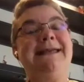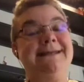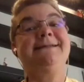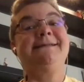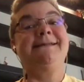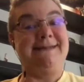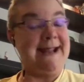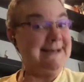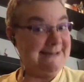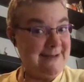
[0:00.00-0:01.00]
did
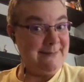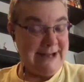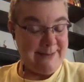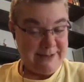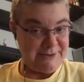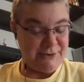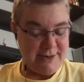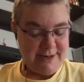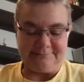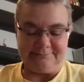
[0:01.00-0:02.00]
sustain some damn
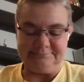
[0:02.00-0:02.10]
injury.